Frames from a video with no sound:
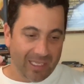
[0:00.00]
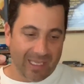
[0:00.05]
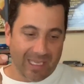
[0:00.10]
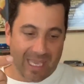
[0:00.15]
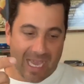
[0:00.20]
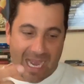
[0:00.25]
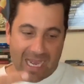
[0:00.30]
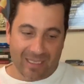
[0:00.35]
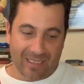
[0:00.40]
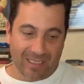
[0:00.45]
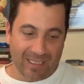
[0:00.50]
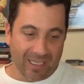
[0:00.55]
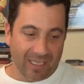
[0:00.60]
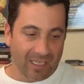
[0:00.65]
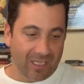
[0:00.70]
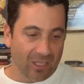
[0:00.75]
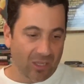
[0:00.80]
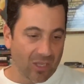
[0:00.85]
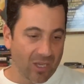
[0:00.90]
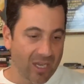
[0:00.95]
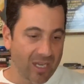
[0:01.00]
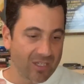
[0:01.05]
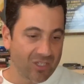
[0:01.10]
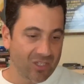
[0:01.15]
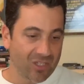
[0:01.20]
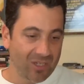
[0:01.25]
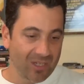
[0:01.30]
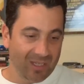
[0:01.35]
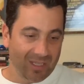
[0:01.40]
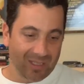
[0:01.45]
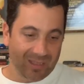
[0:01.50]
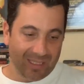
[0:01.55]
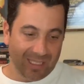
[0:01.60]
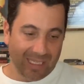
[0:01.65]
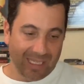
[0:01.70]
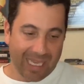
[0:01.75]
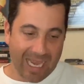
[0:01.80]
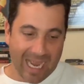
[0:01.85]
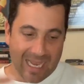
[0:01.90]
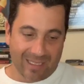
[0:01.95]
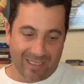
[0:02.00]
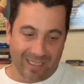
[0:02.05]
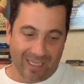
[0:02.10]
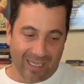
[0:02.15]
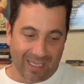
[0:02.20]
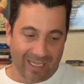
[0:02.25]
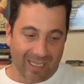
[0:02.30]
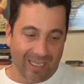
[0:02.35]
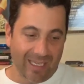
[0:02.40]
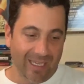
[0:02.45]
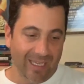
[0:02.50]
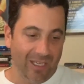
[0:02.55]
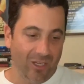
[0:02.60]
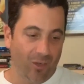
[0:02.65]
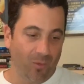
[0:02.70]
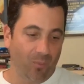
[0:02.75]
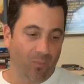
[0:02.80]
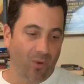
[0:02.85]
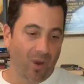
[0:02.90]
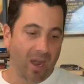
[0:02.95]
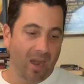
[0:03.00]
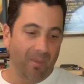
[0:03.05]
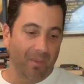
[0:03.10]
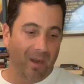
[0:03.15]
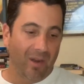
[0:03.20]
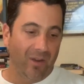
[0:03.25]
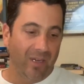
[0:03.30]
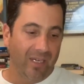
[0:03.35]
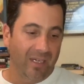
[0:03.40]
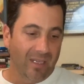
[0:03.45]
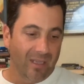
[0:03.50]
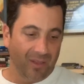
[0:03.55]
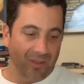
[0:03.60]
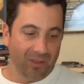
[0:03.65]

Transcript: gasket clutch, the gasket kit inner primary,